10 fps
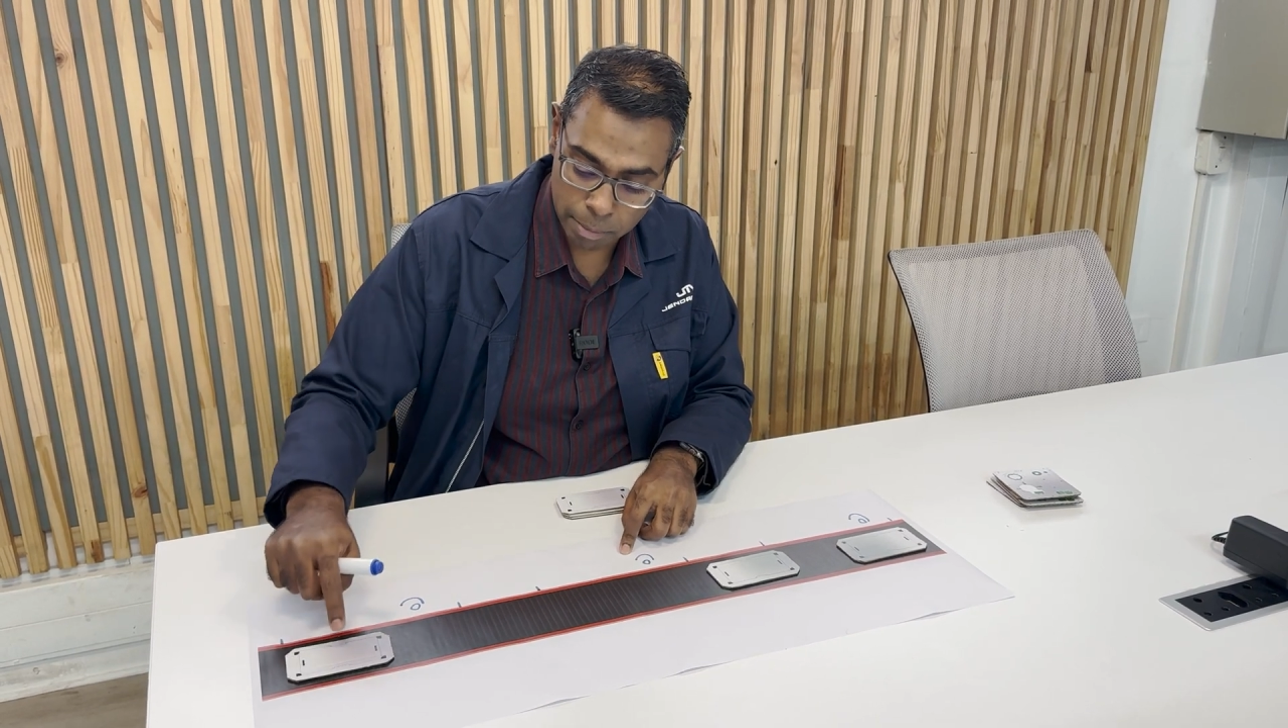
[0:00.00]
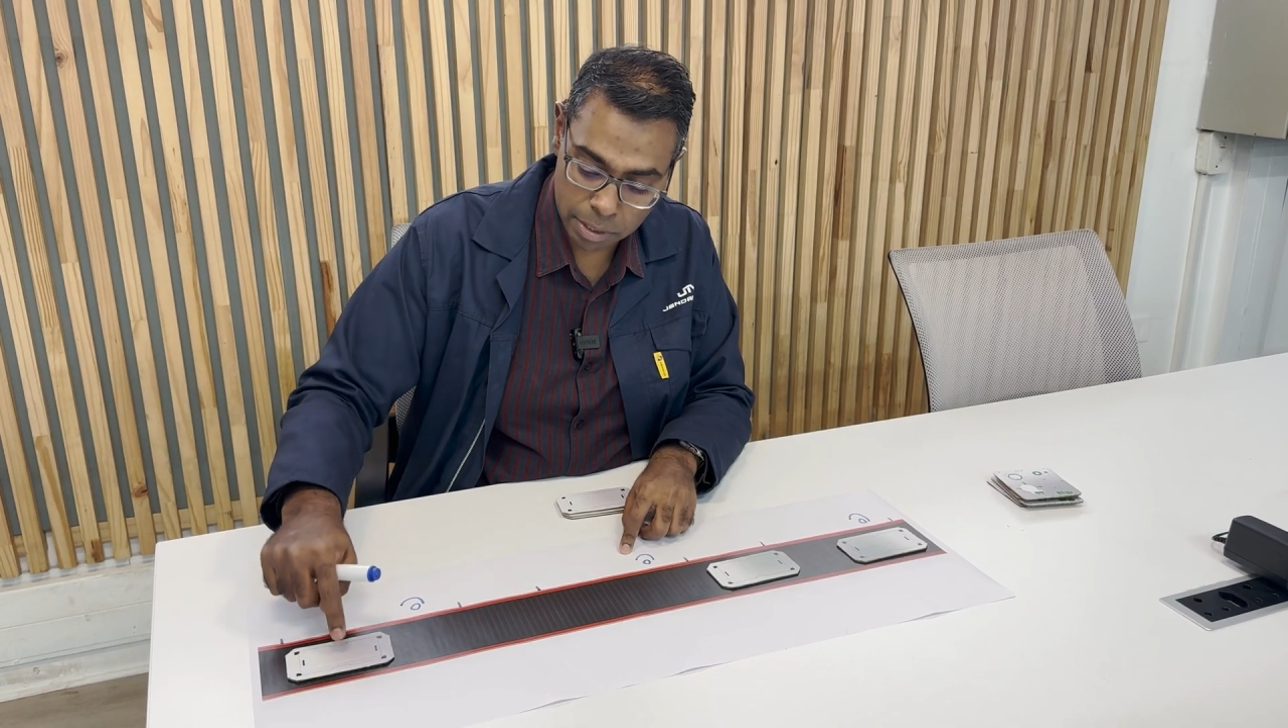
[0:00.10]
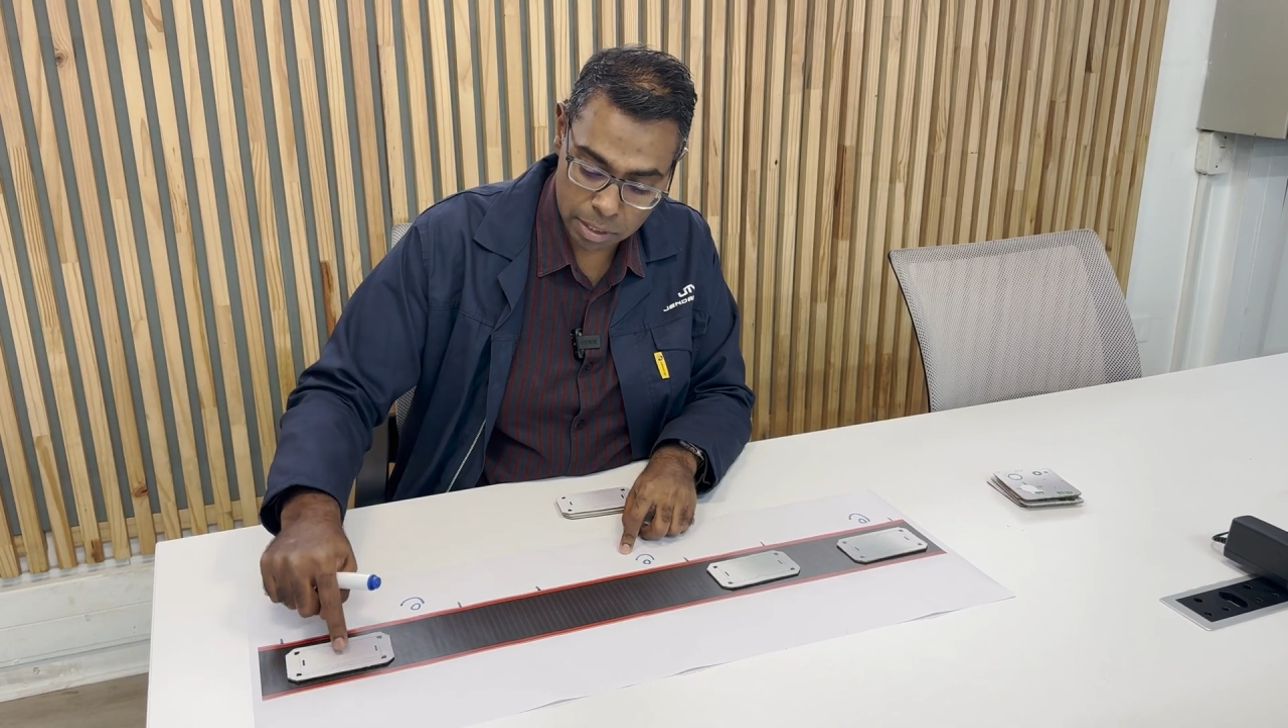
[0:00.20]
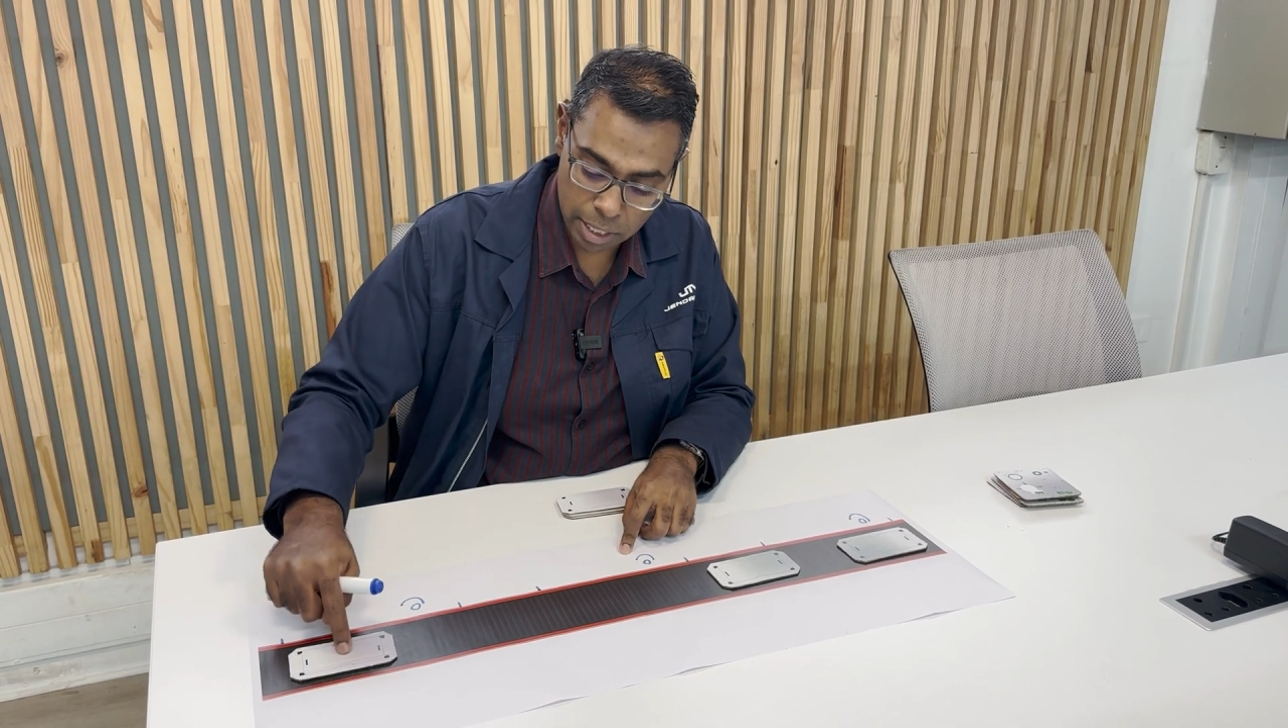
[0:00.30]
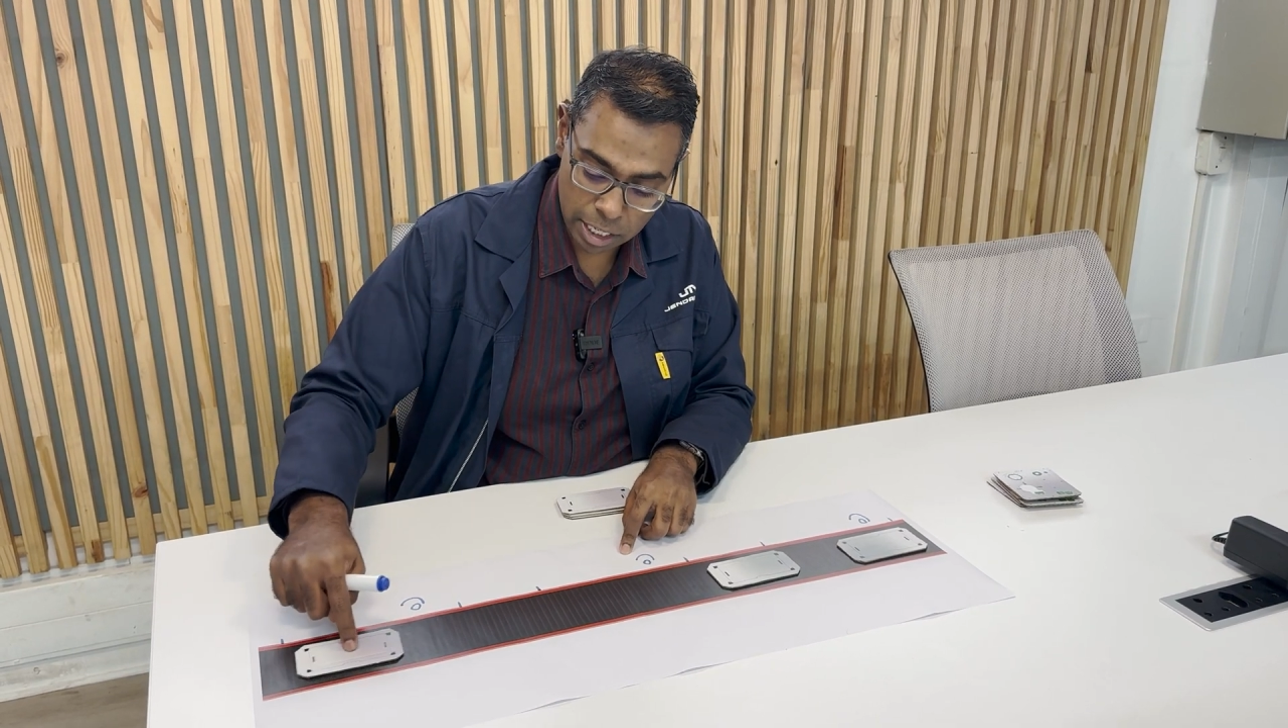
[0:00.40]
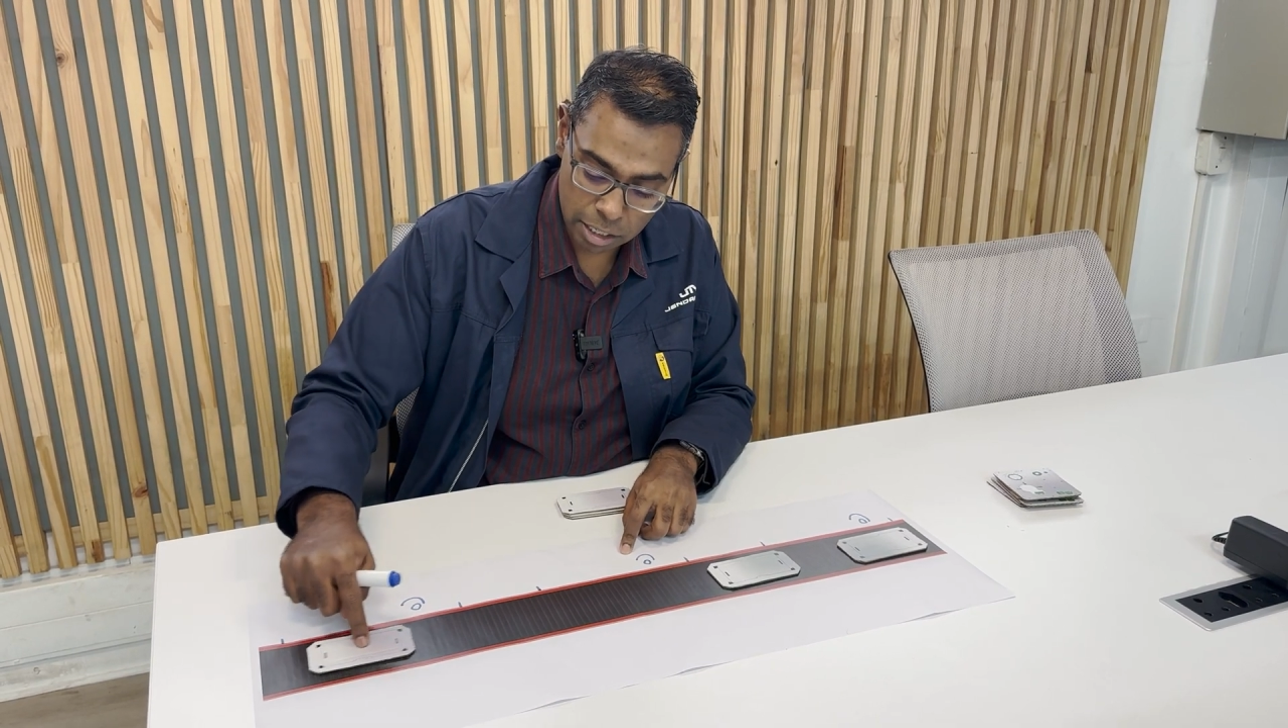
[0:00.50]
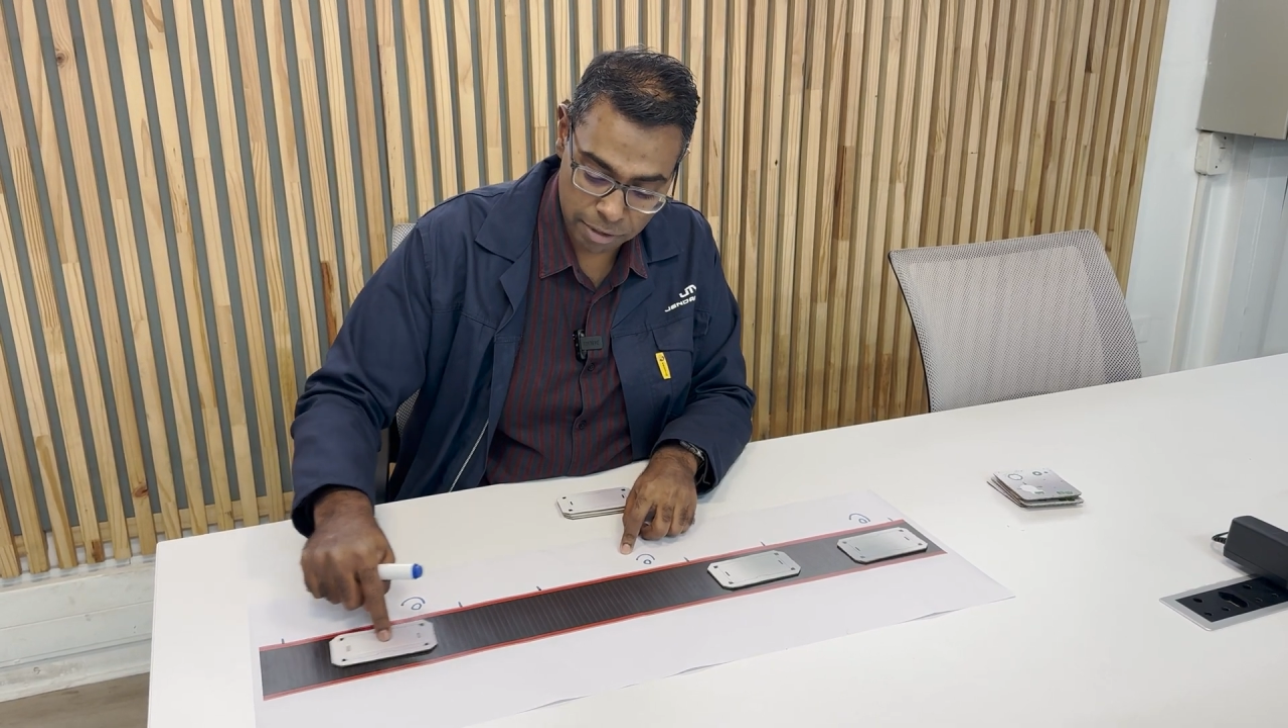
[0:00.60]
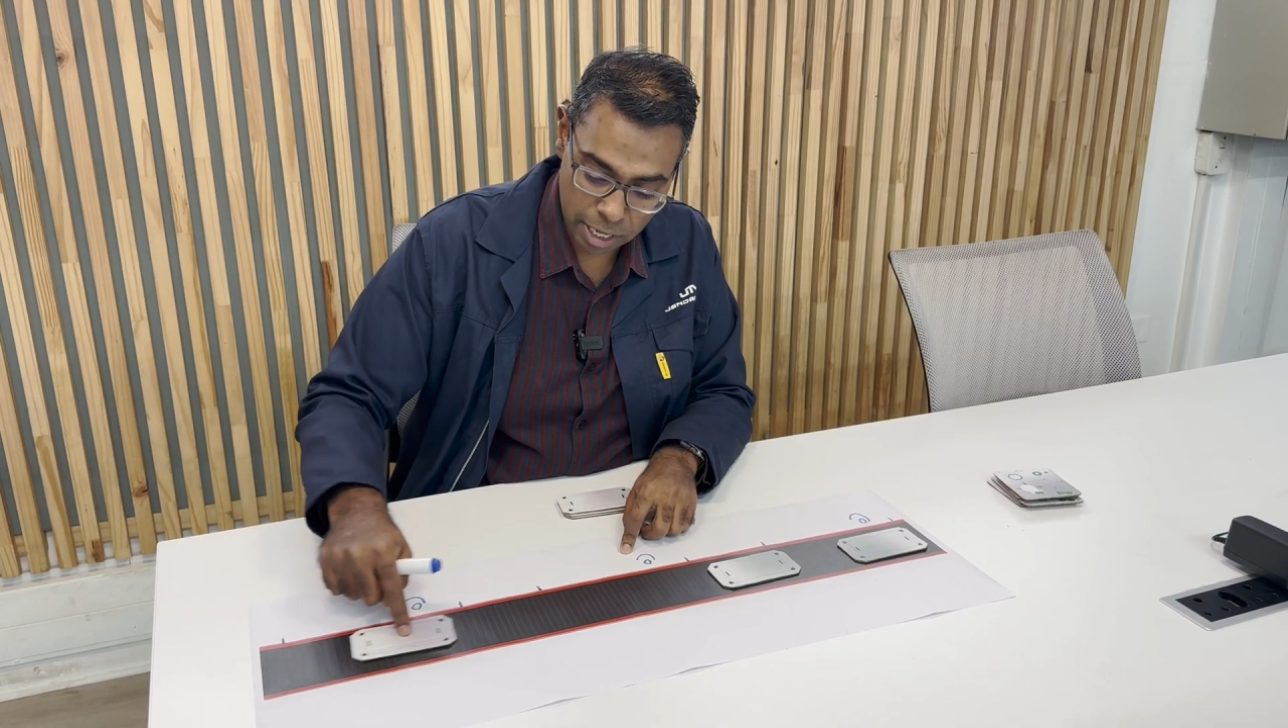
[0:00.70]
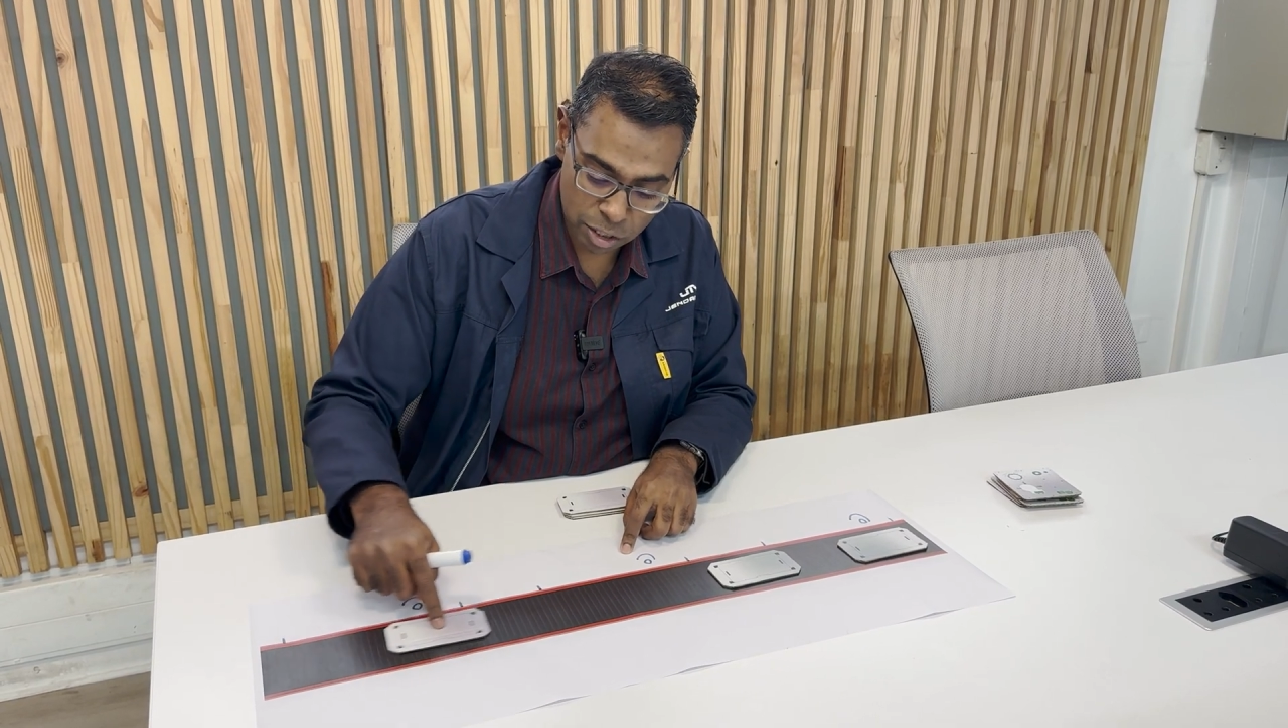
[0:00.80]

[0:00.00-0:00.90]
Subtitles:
is this AGV has